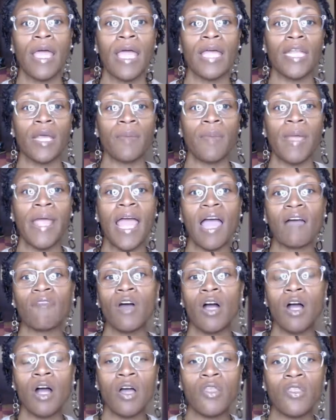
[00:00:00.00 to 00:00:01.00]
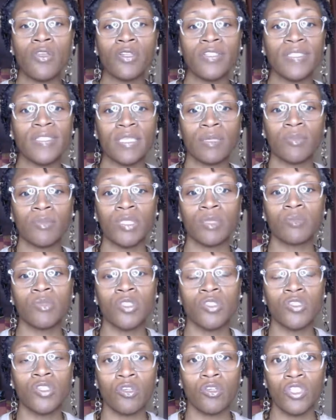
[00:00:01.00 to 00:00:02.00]
and they may have other symptoms
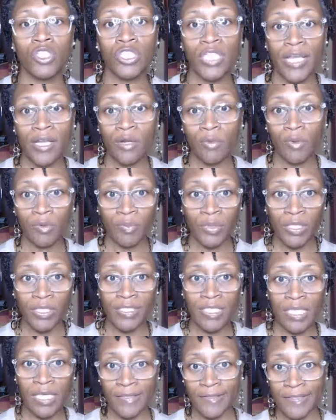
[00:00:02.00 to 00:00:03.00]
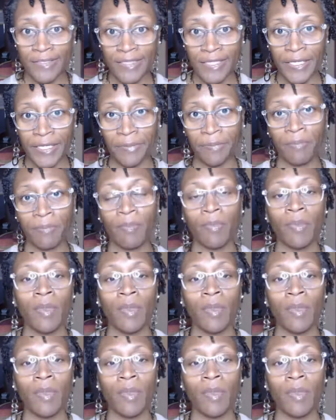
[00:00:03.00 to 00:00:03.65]
associated with PTSD.